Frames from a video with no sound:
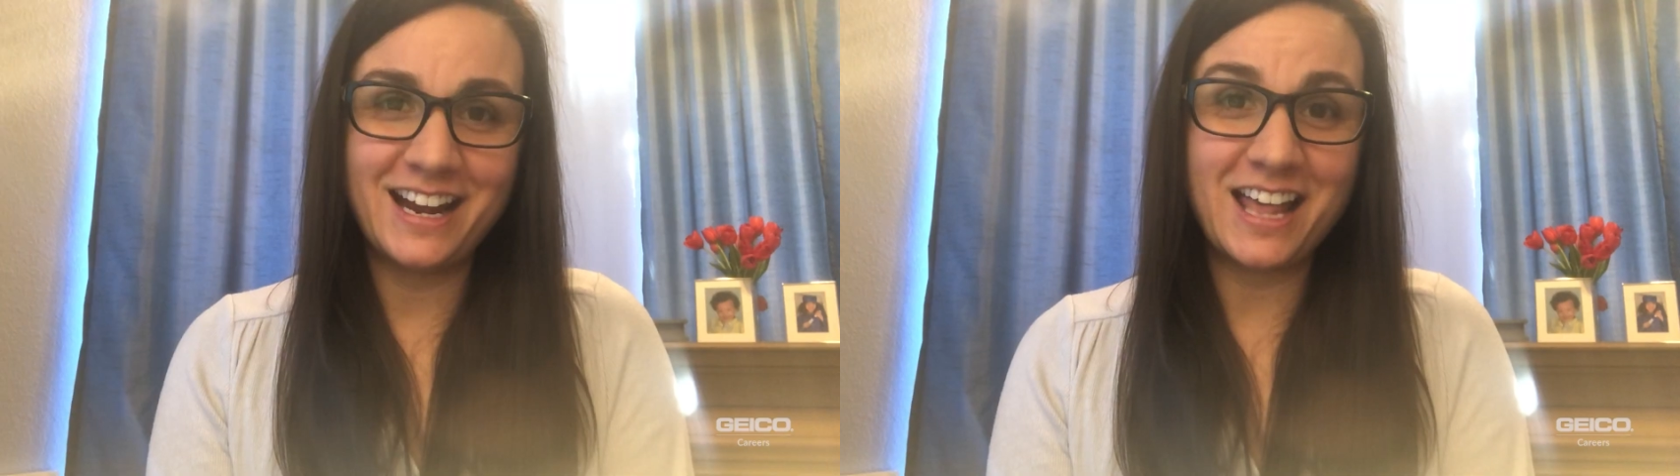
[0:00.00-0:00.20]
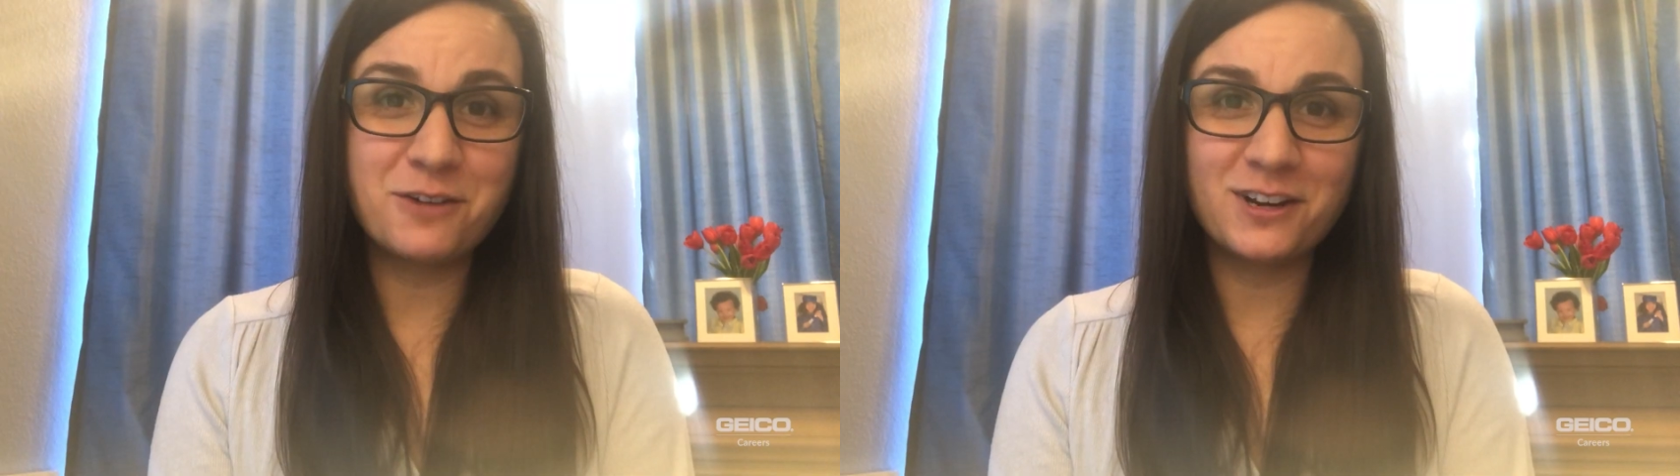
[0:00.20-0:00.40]

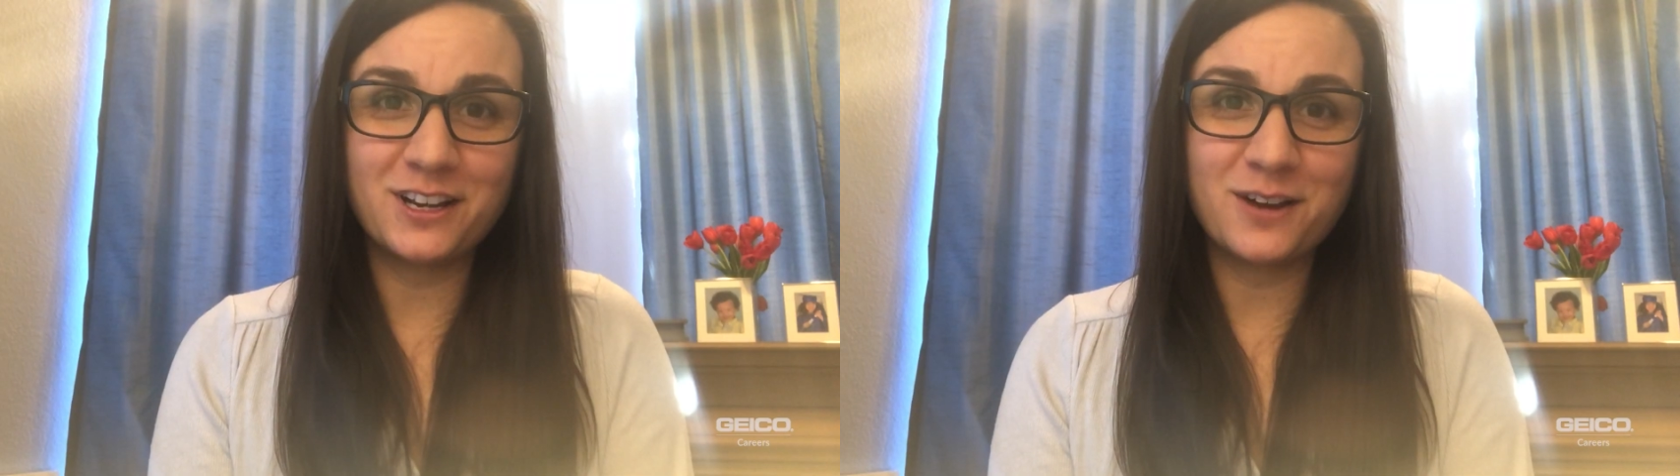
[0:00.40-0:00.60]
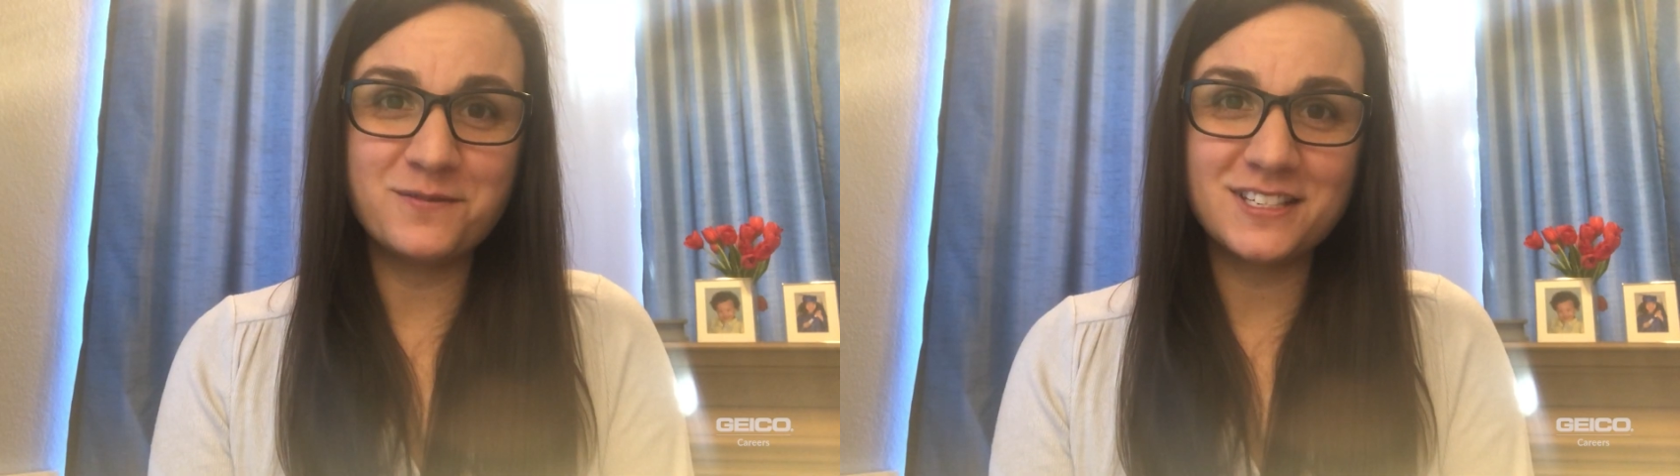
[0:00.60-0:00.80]
And then when
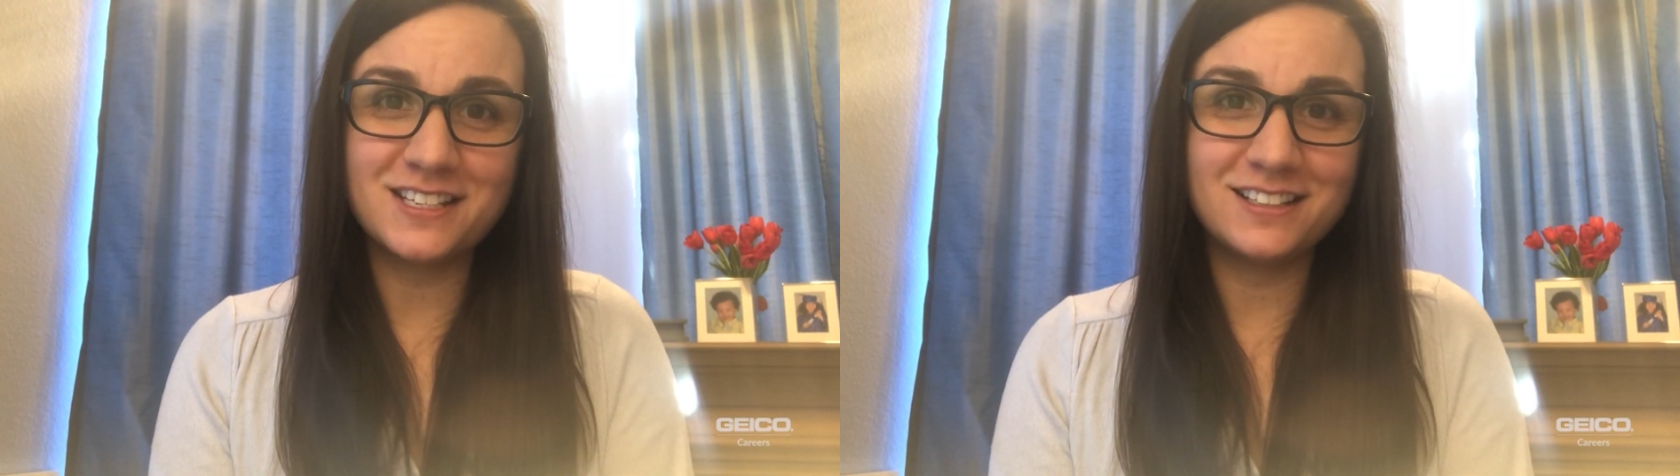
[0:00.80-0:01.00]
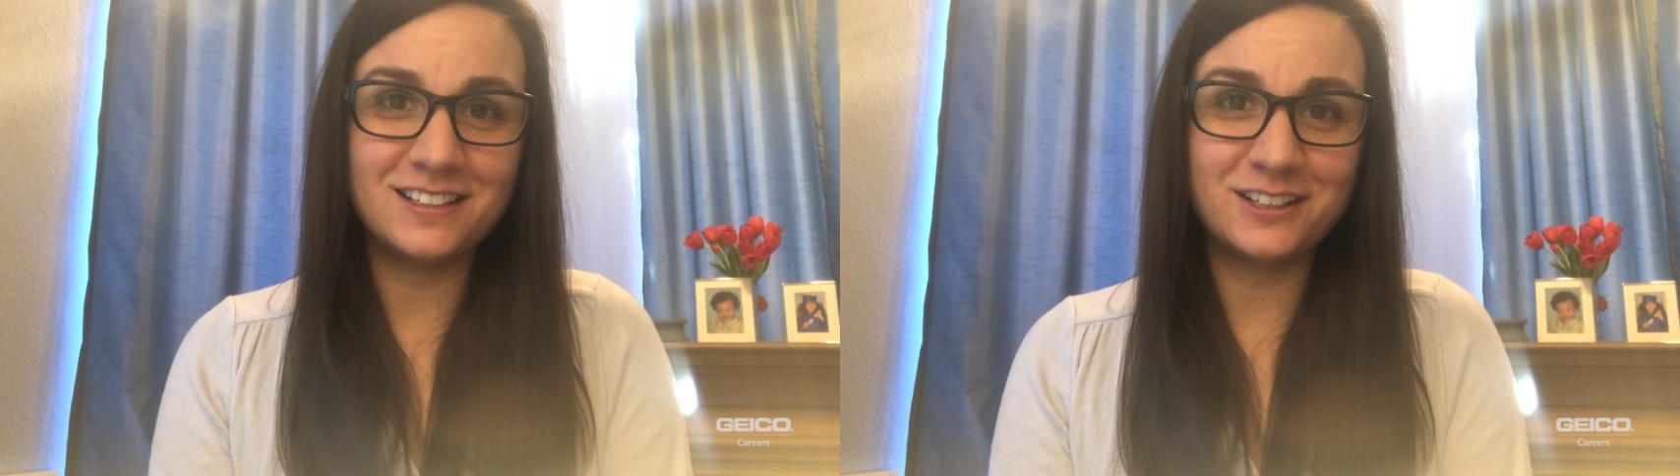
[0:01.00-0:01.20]
it comes
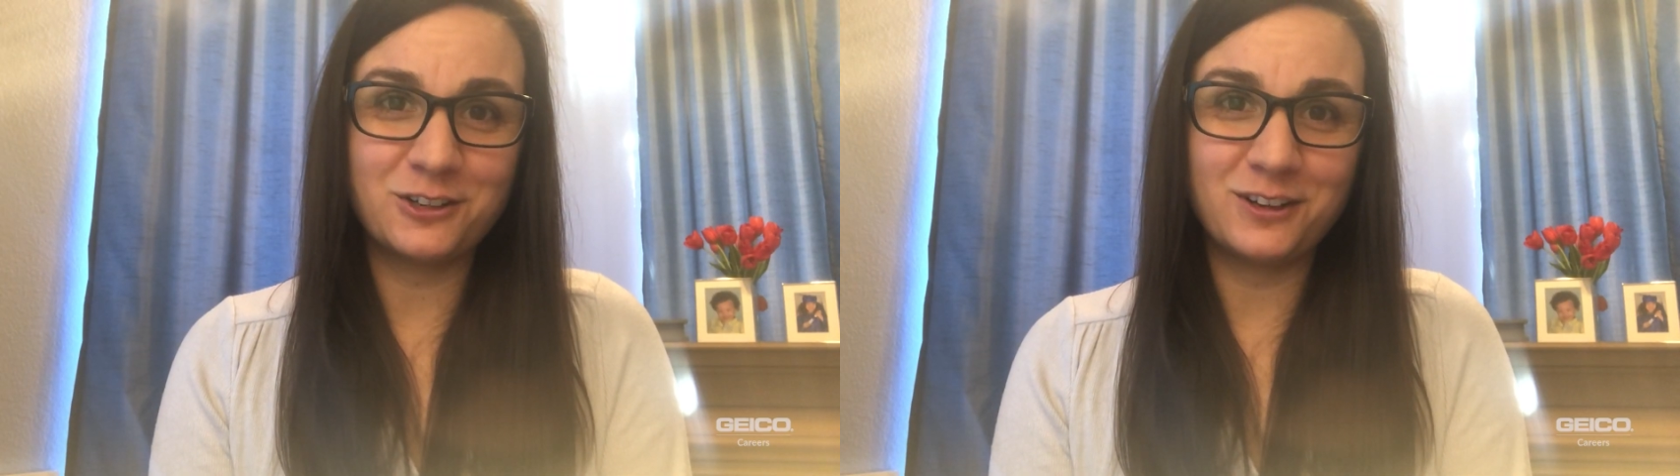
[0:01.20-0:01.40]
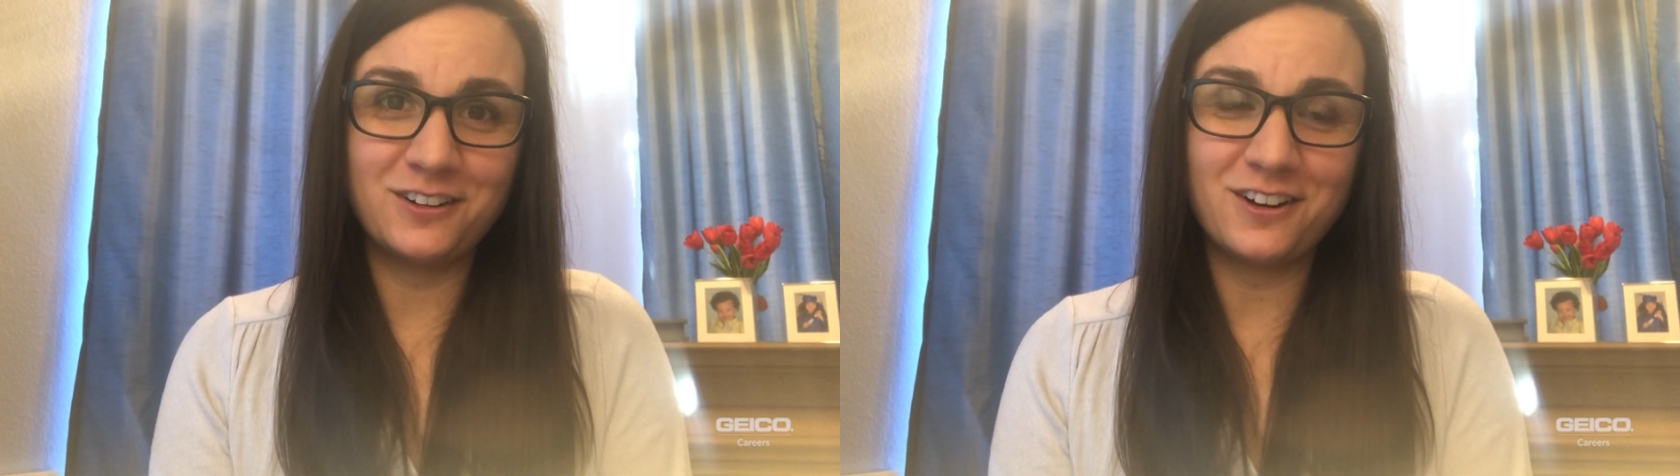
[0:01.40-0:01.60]
to a
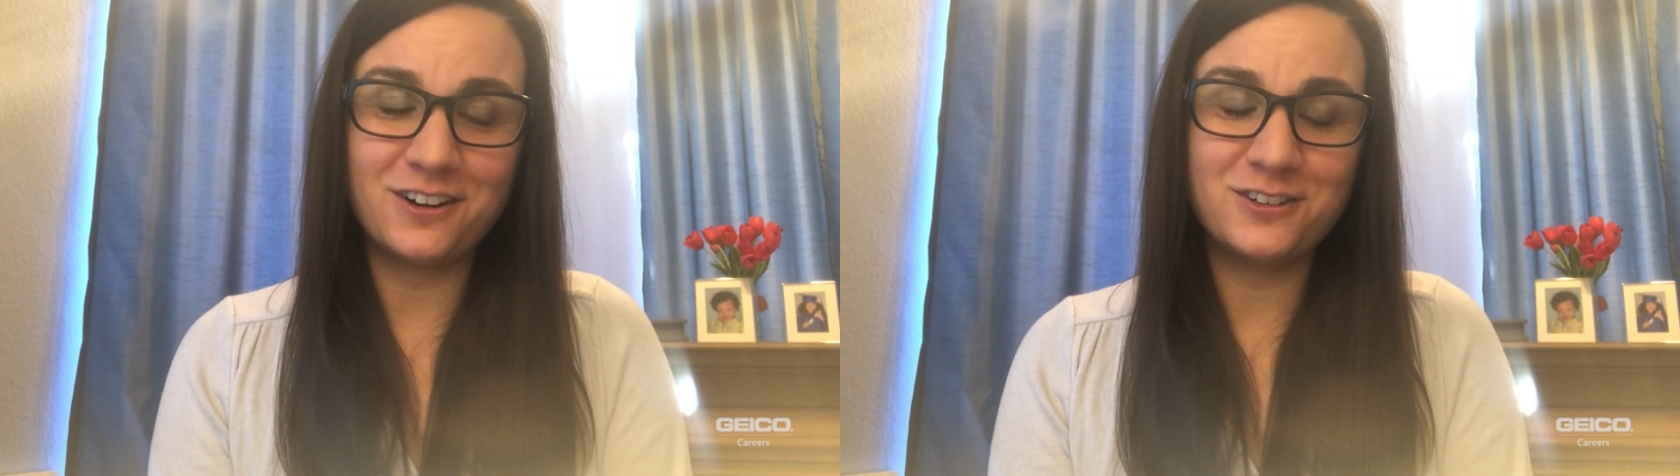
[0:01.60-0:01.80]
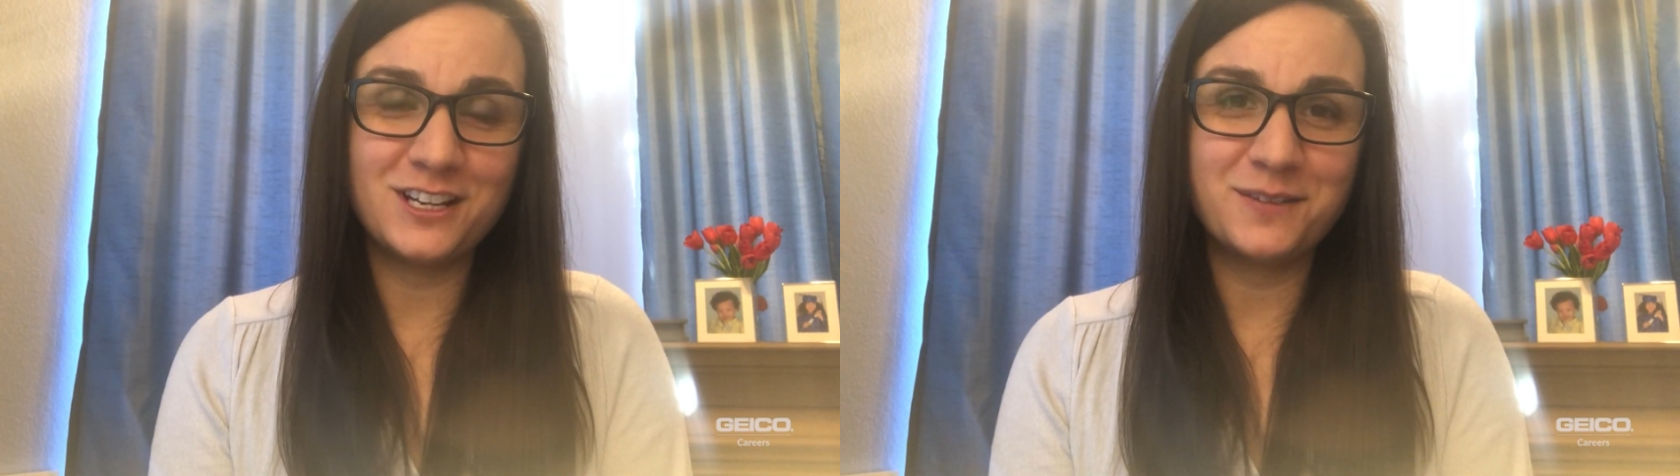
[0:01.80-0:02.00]
career in
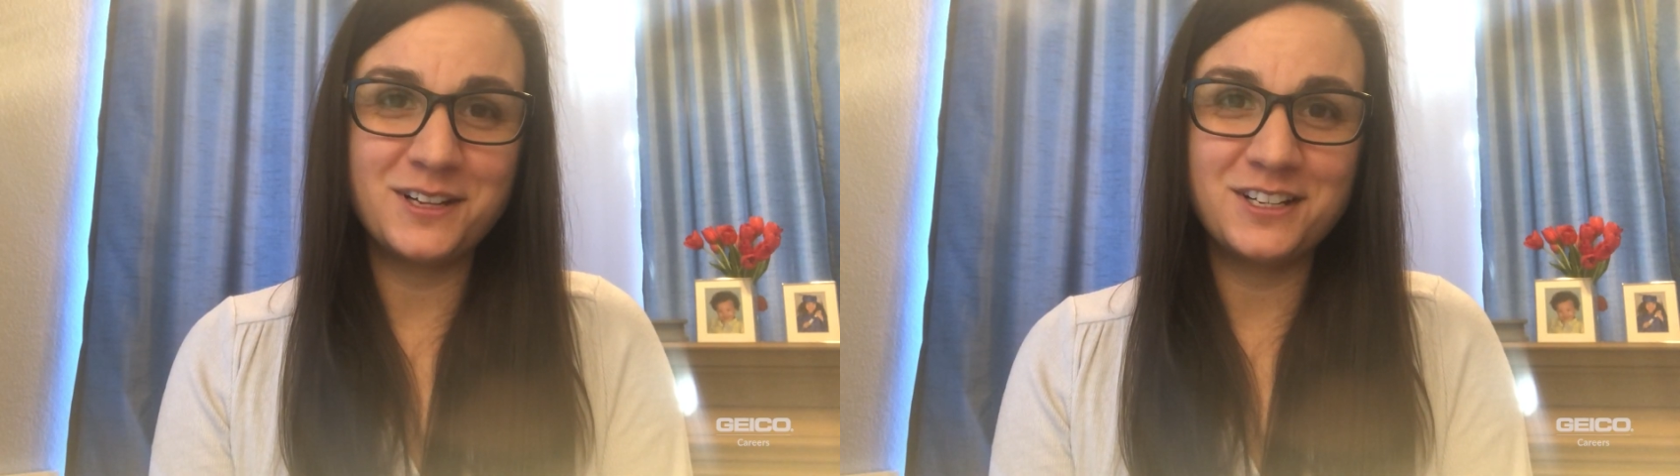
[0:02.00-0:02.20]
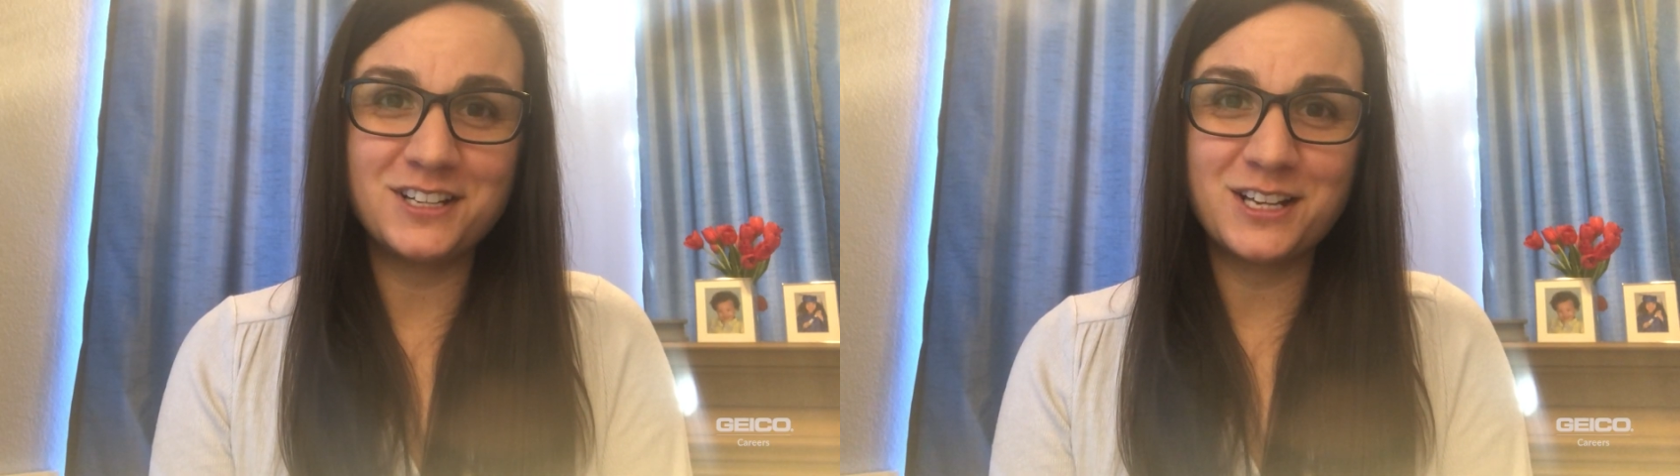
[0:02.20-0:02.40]
auto damage,